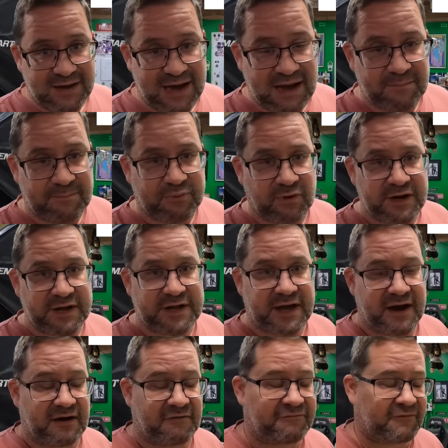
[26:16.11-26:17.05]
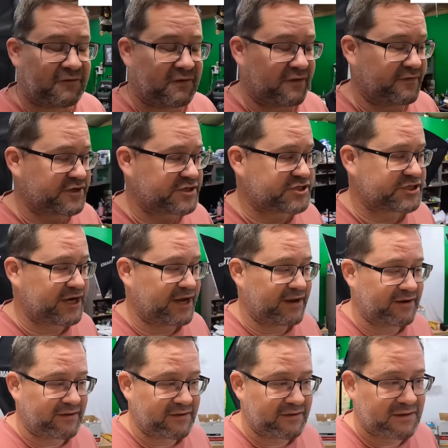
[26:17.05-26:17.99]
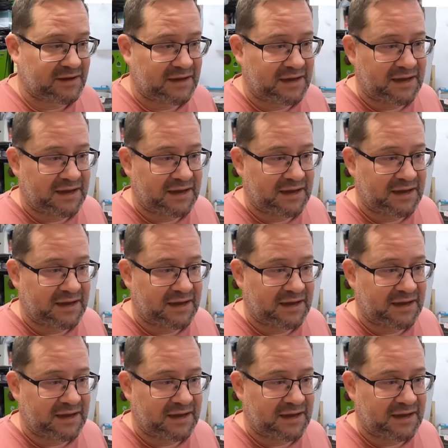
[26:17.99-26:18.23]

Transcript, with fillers: I'm pretty careful on this channel.